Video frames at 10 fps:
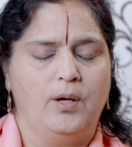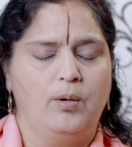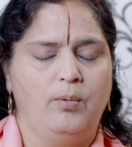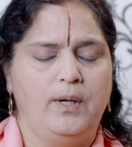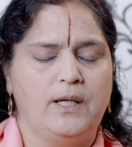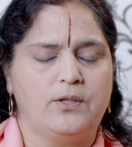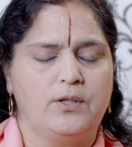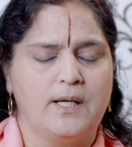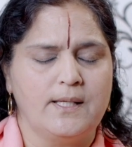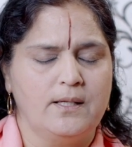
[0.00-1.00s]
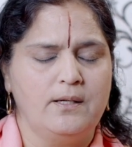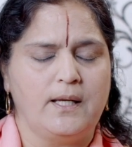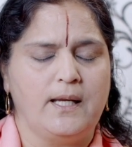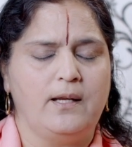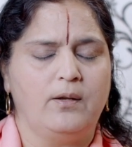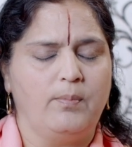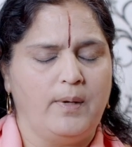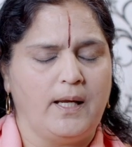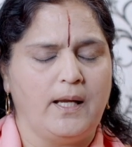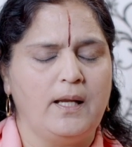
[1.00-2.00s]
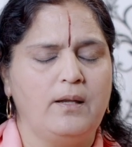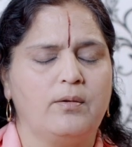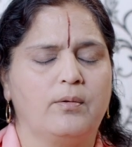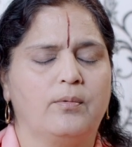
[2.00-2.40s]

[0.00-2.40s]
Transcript: which doesn't eat meat,